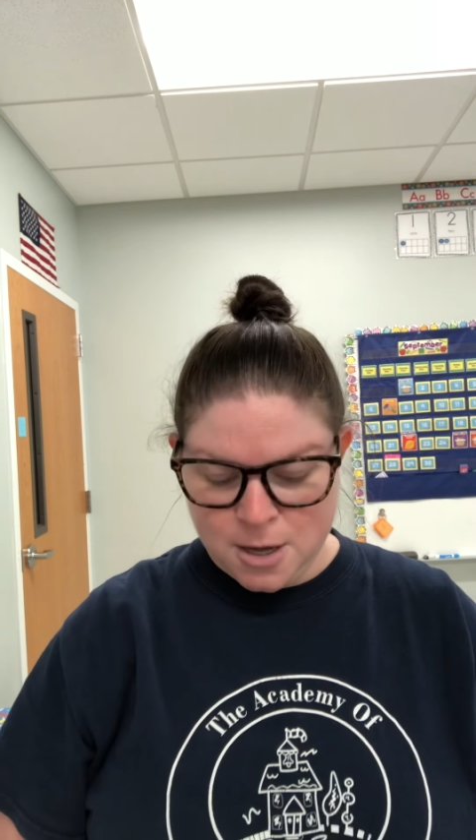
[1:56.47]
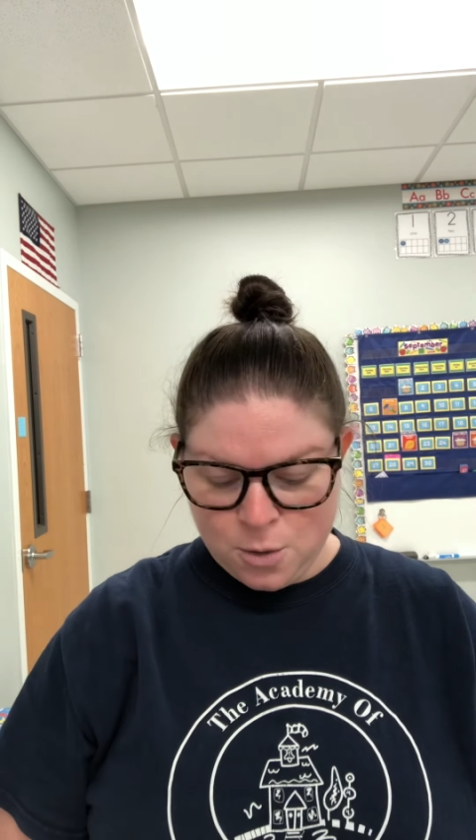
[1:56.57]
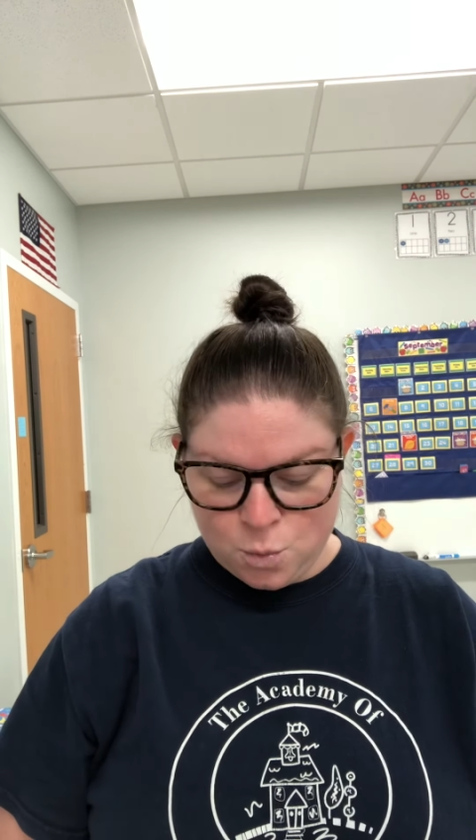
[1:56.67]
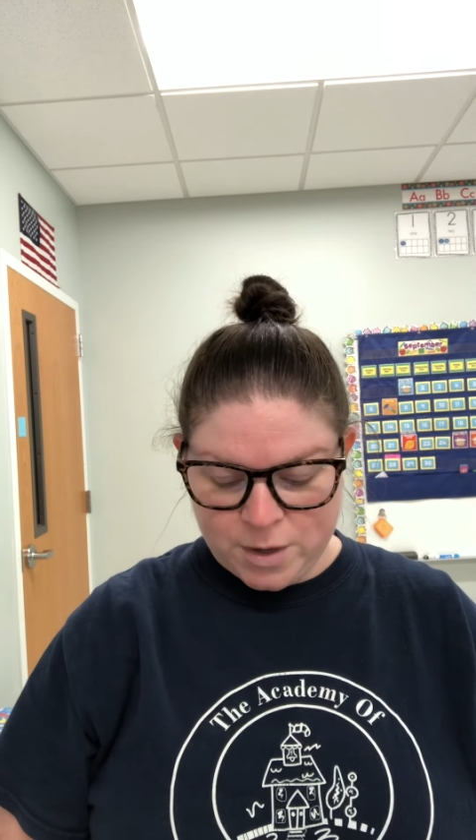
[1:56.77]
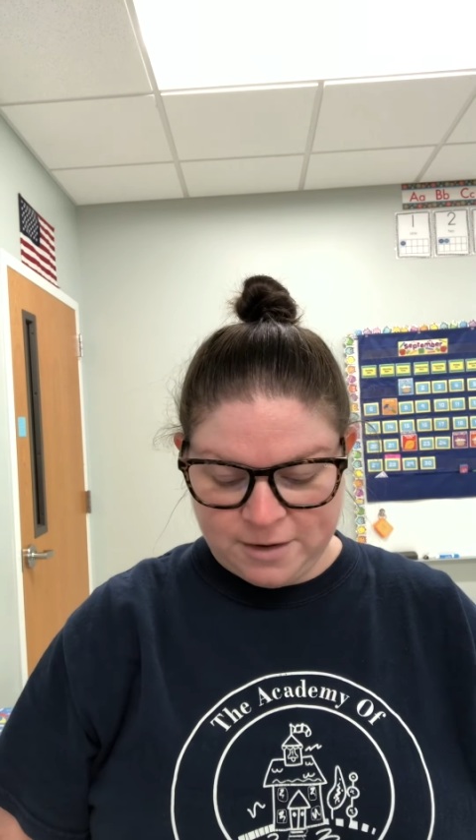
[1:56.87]

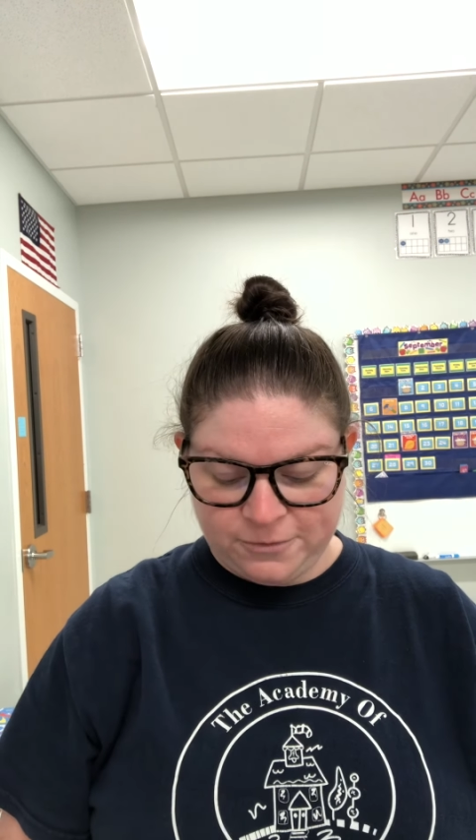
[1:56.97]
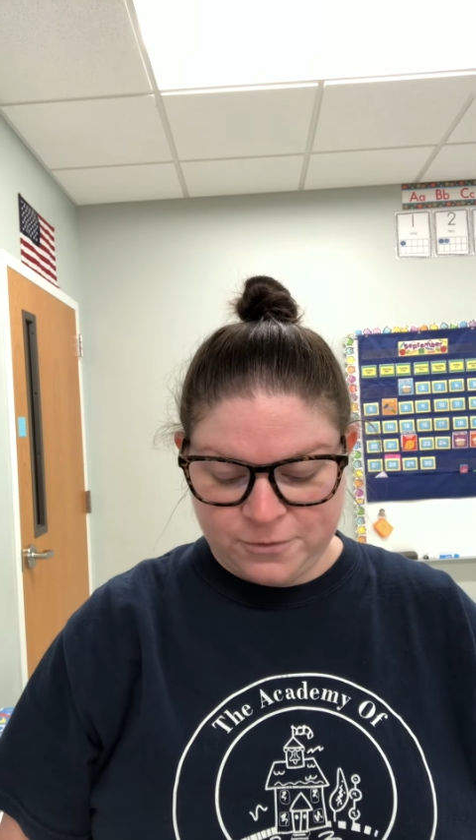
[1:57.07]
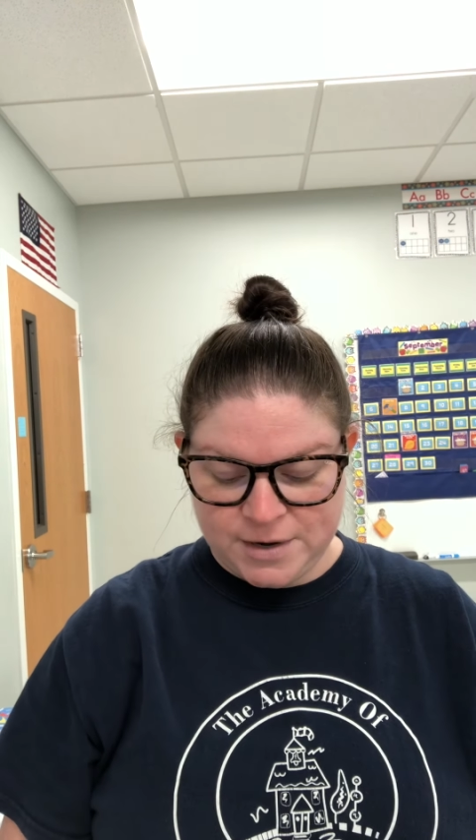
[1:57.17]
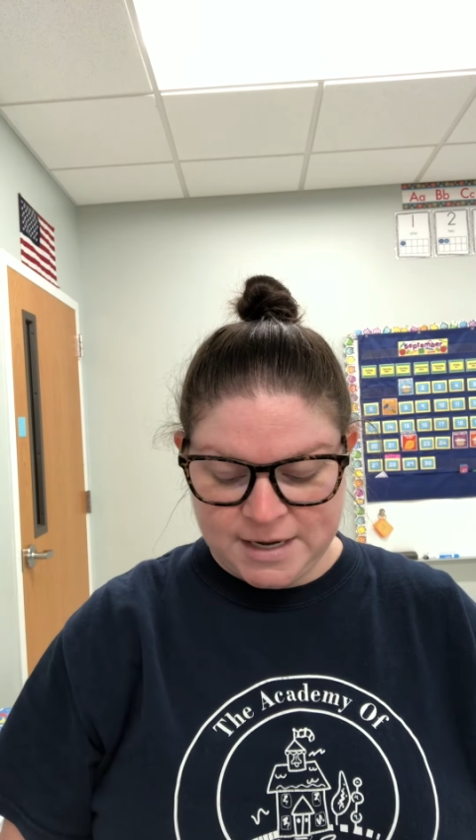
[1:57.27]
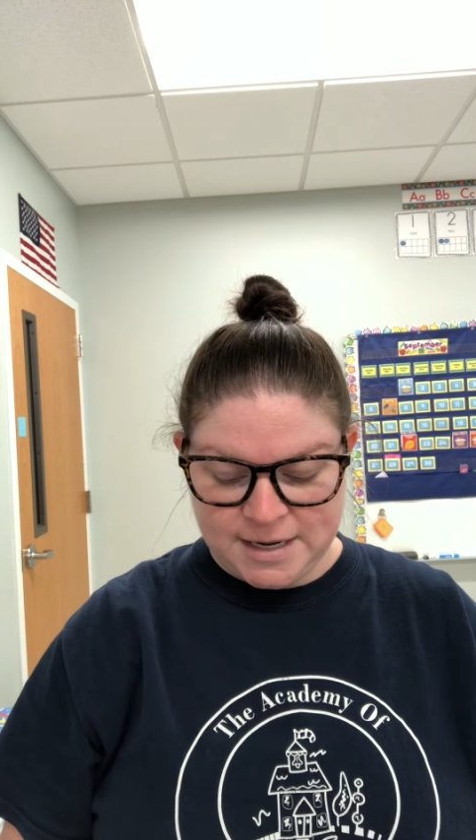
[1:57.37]
What if
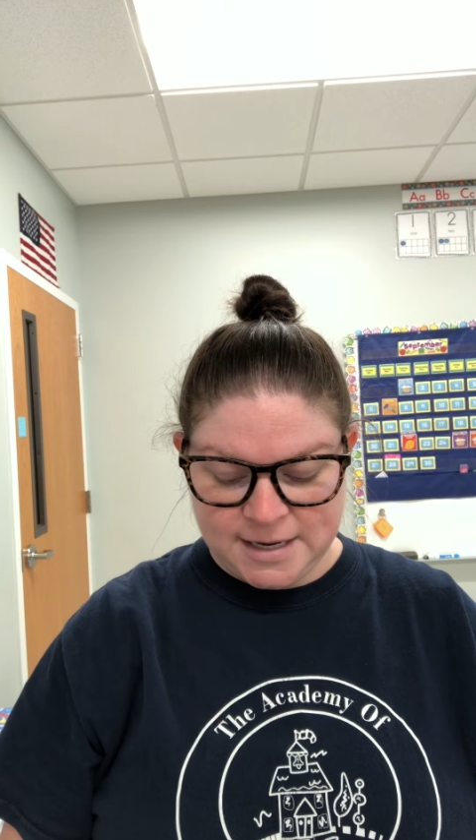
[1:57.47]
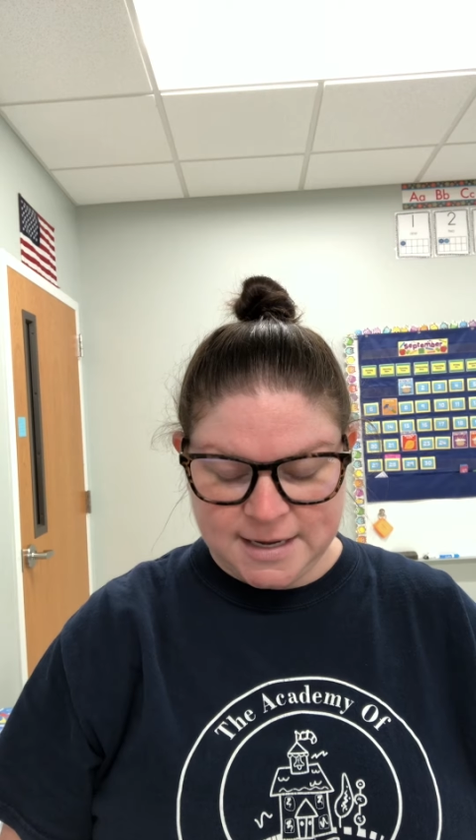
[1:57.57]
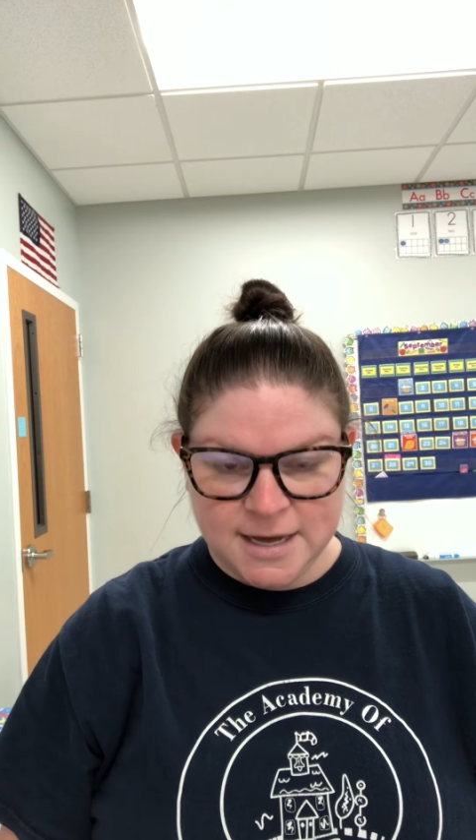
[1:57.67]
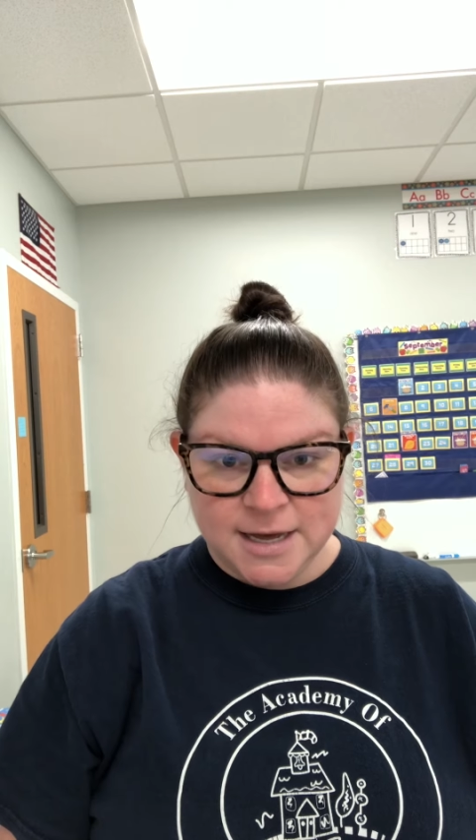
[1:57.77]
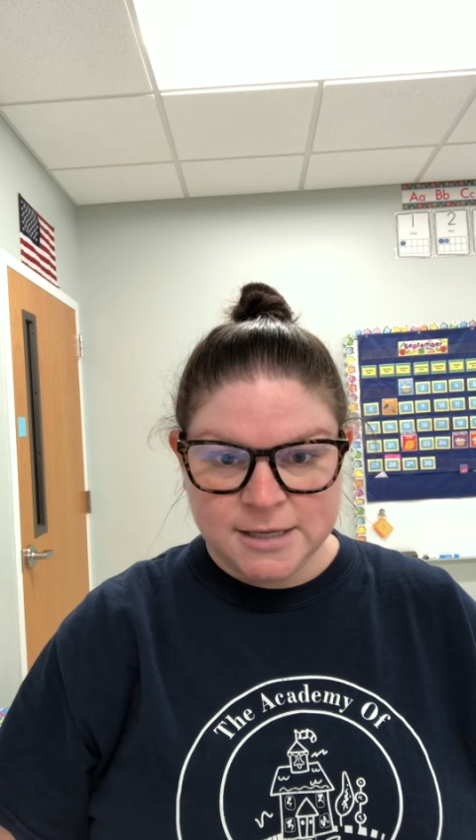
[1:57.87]

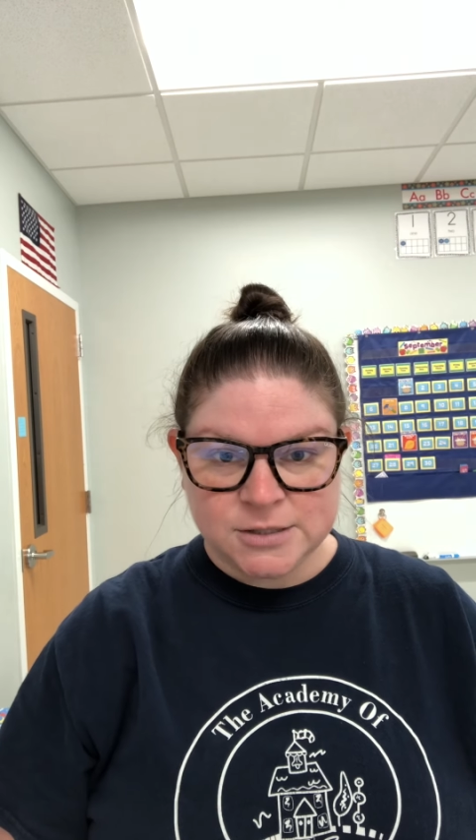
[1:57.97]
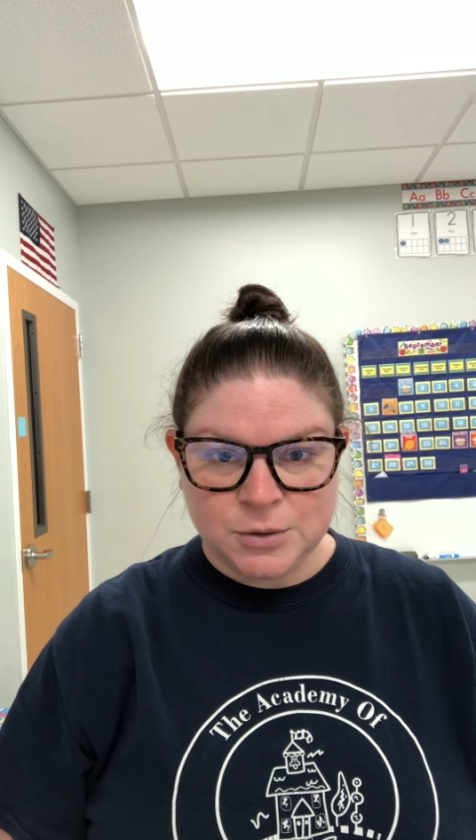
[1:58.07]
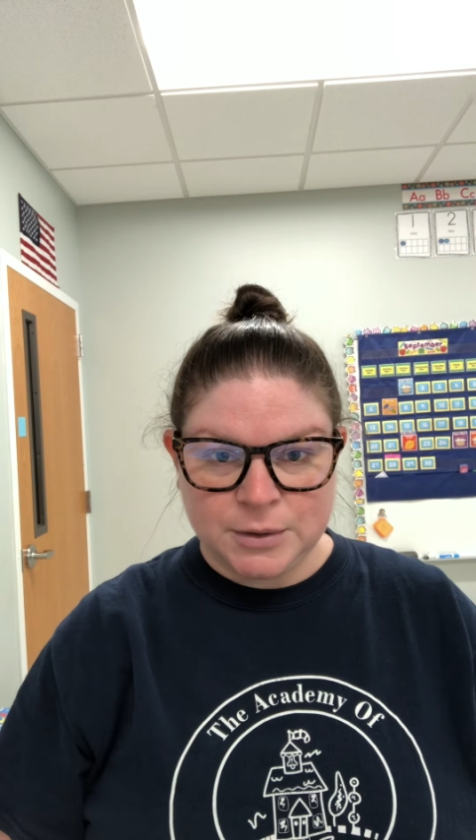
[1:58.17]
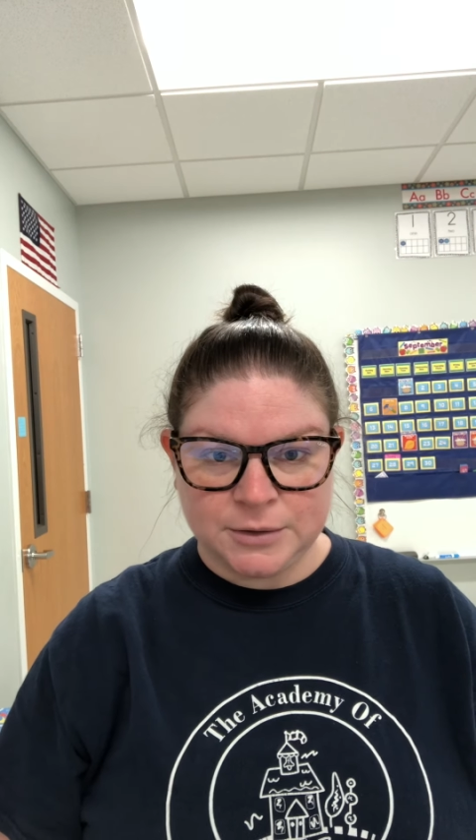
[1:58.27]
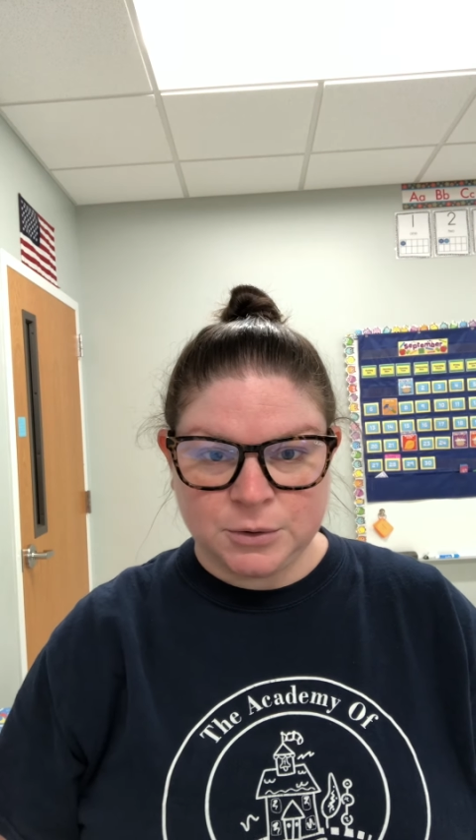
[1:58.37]
we
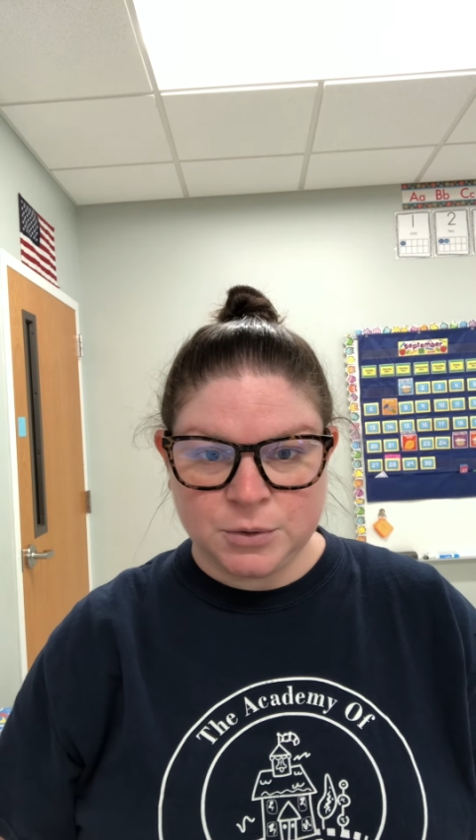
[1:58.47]
saw a little